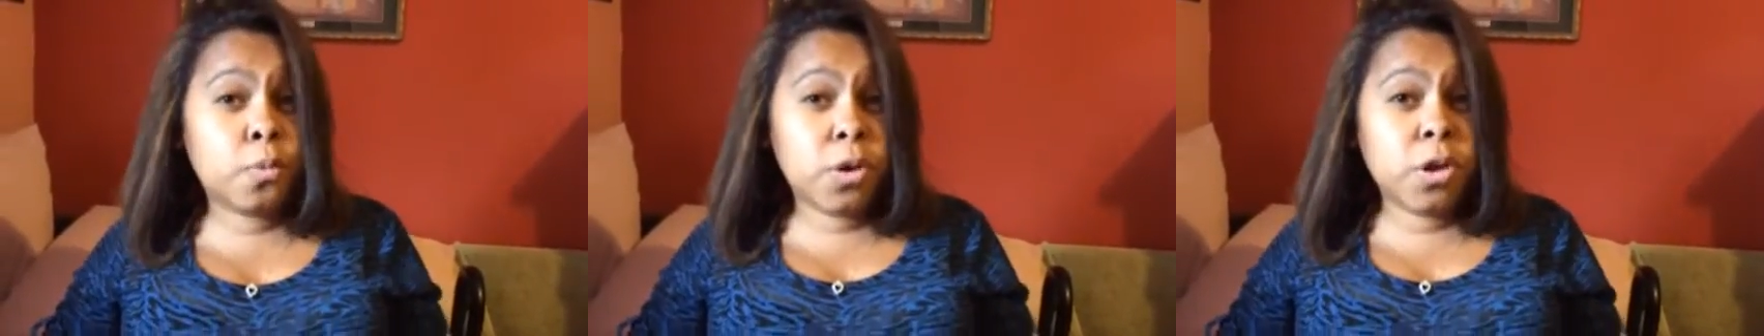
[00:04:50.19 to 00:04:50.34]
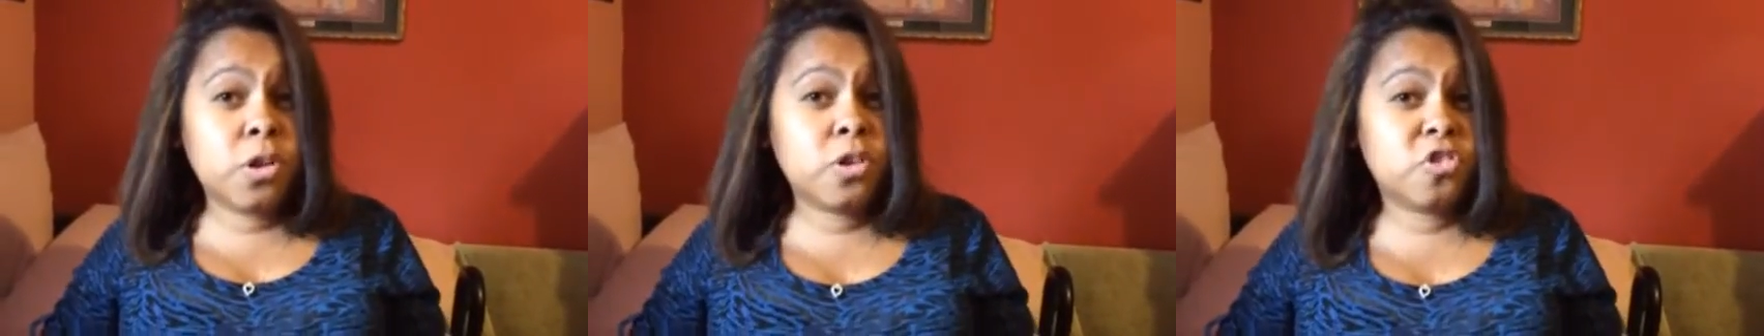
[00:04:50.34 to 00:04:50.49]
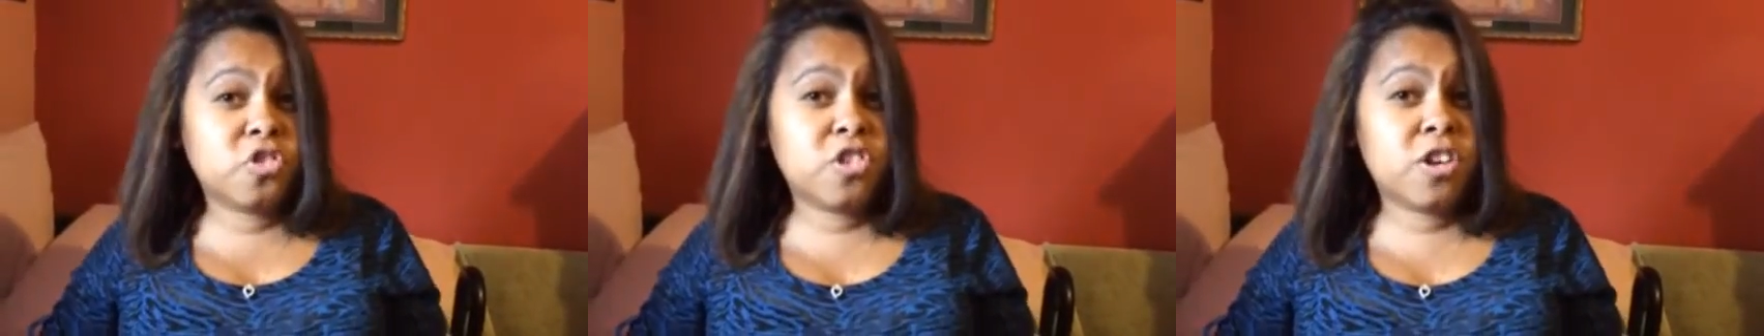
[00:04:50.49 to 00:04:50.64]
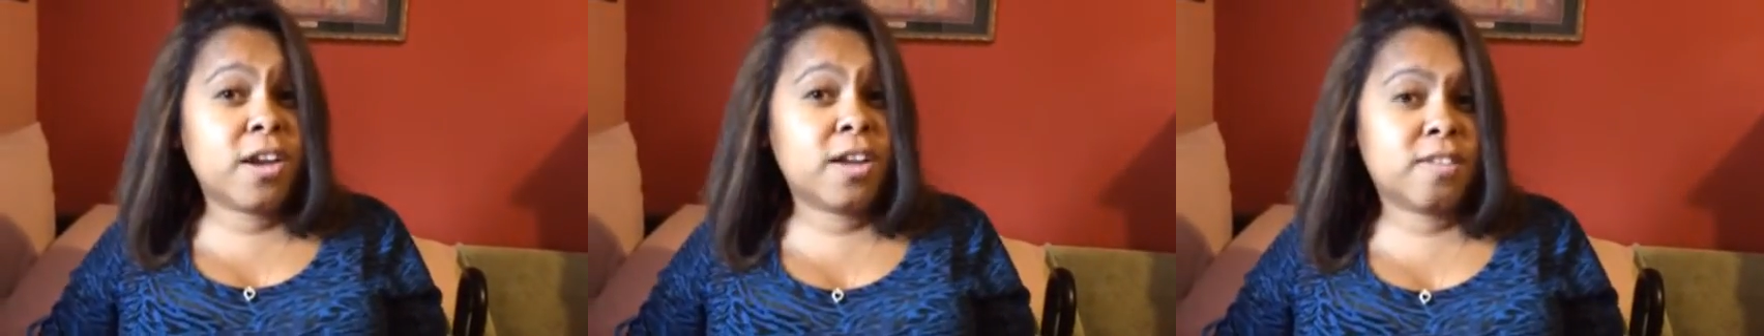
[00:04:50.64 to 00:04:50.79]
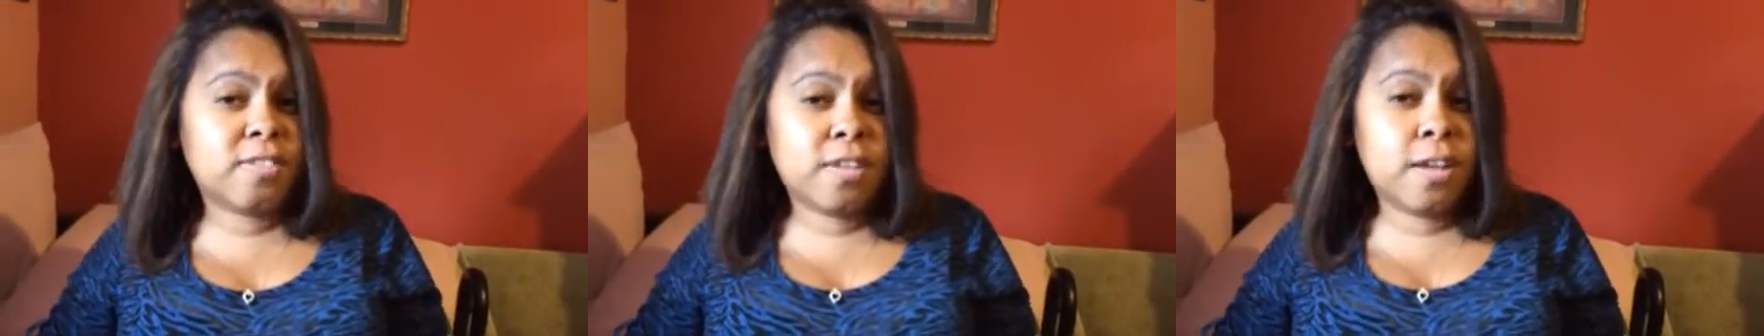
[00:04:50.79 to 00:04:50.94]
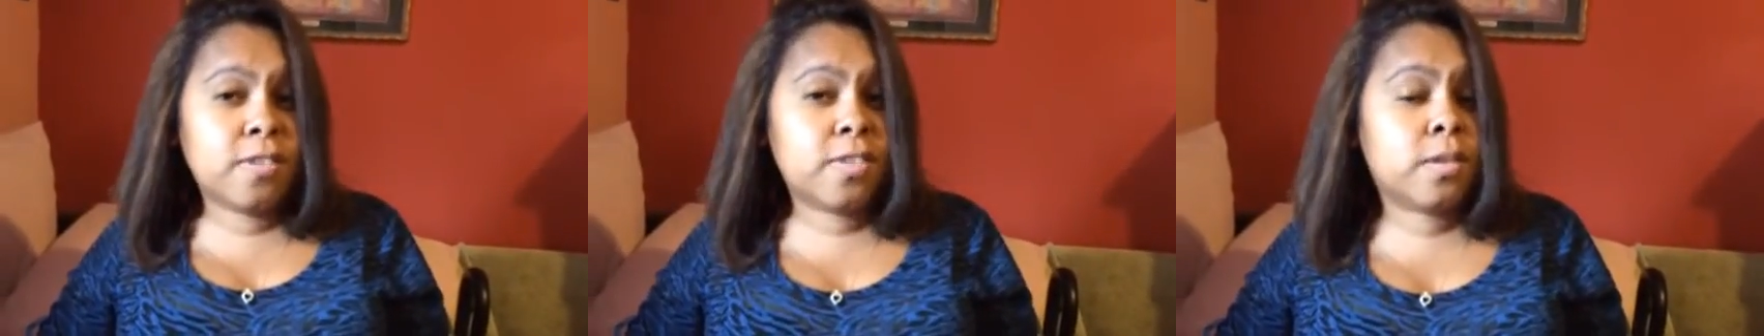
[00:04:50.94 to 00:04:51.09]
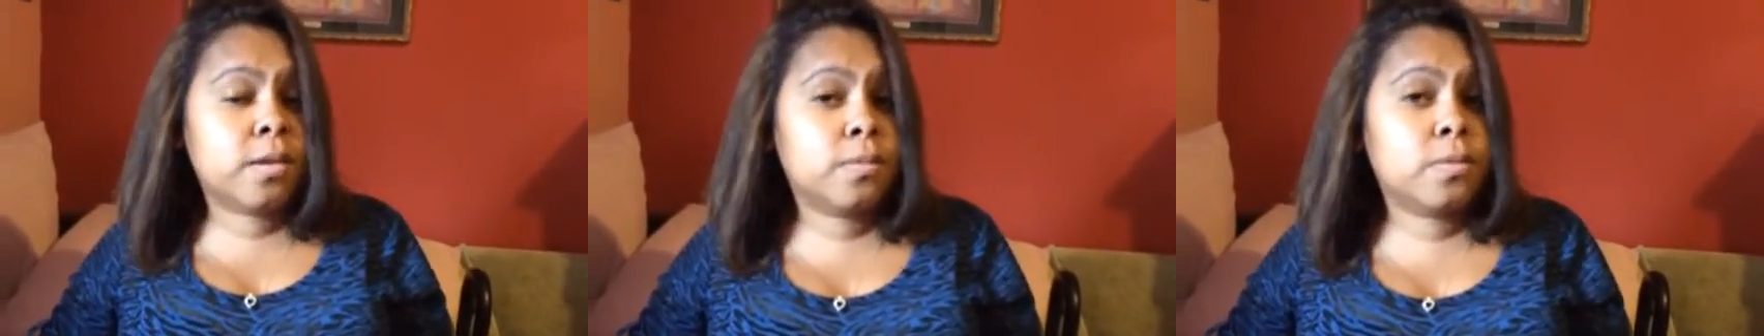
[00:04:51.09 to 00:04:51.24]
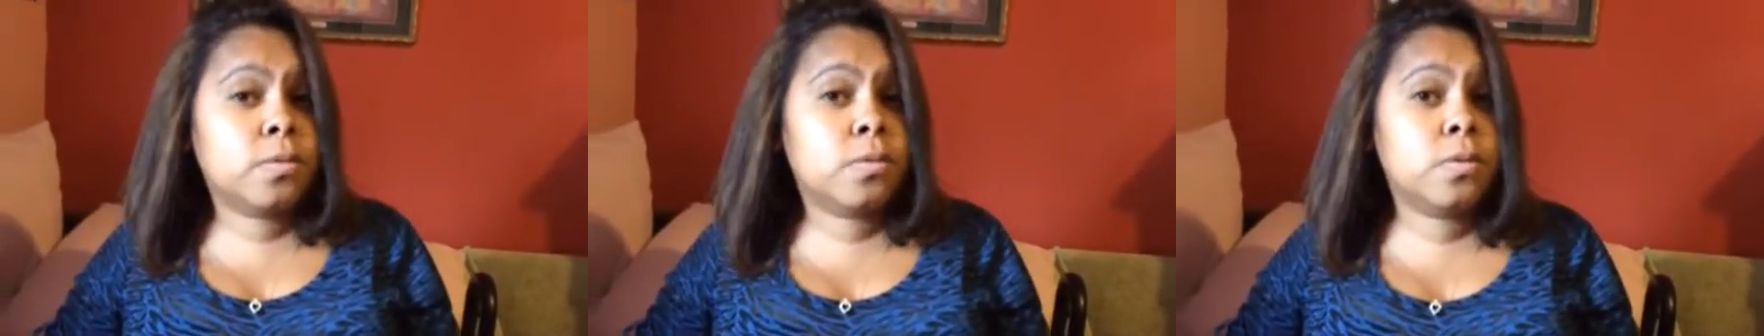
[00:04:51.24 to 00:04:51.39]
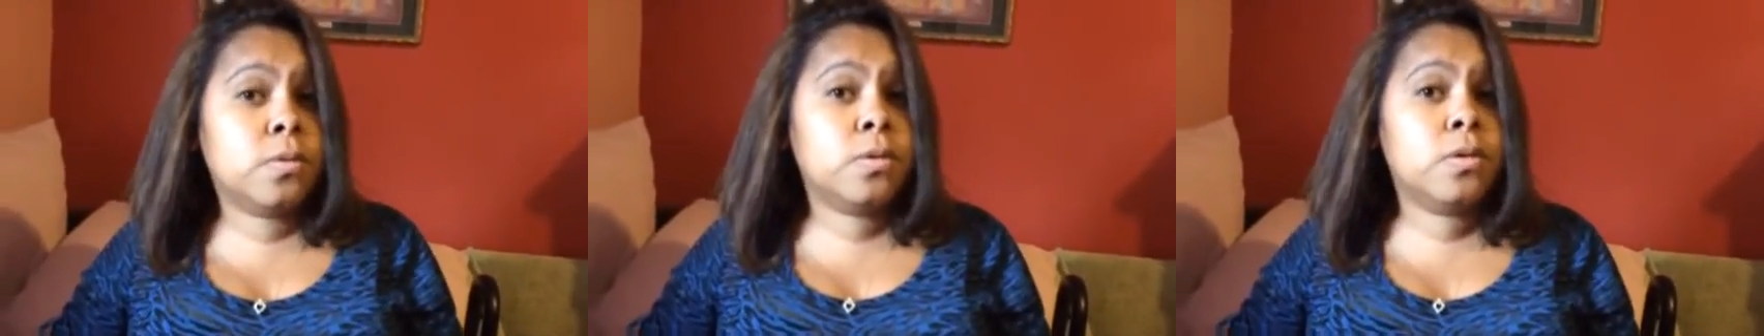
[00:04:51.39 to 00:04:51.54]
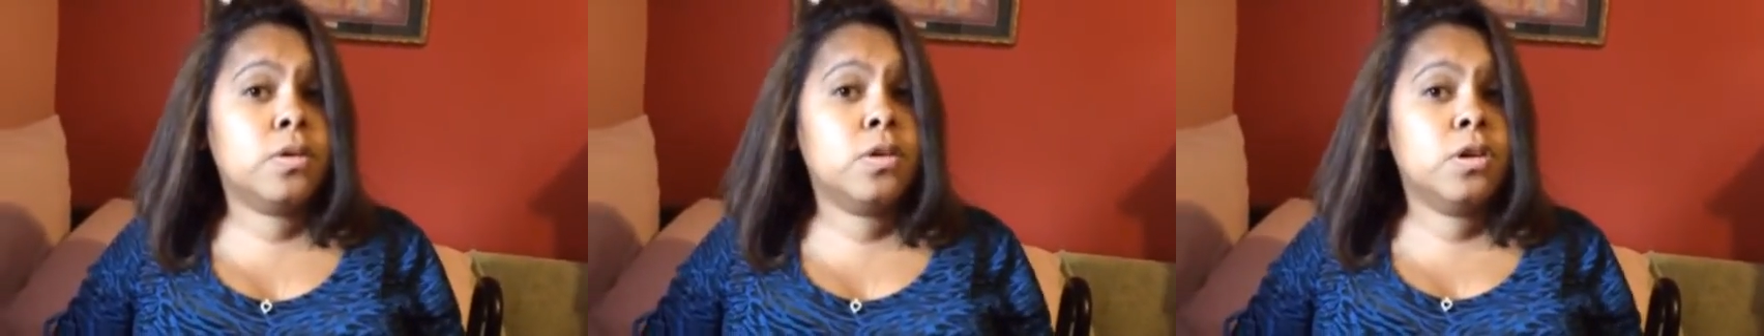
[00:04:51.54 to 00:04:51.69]
wheelchair
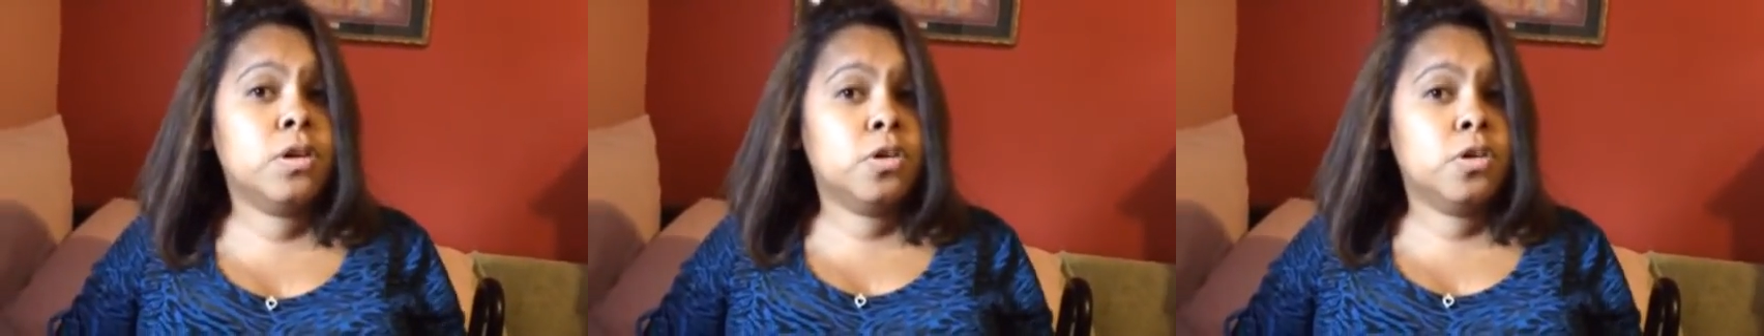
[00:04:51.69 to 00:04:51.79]
accessible